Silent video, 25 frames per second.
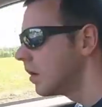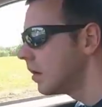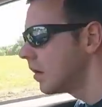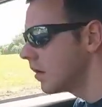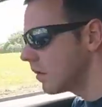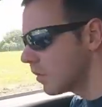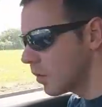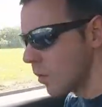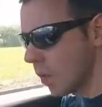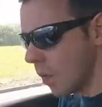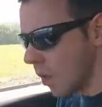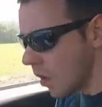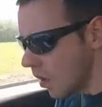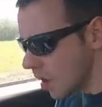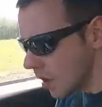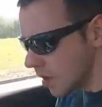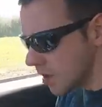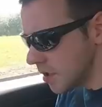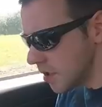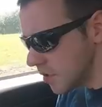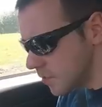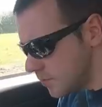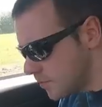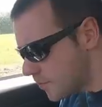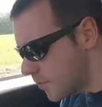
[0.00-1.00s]
What are
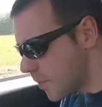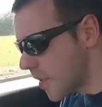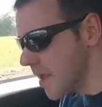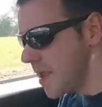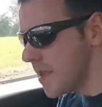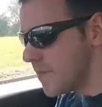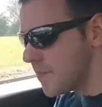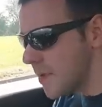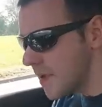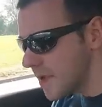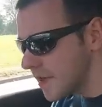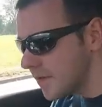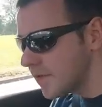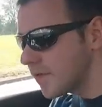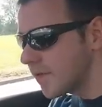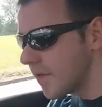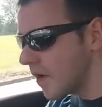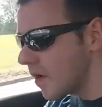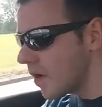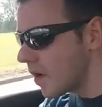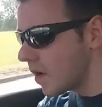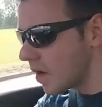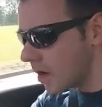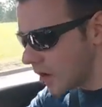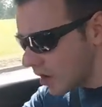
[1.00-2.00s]
you beeping
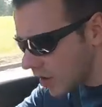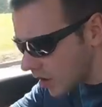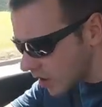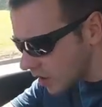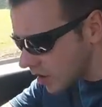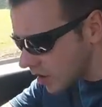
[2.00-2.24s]
for?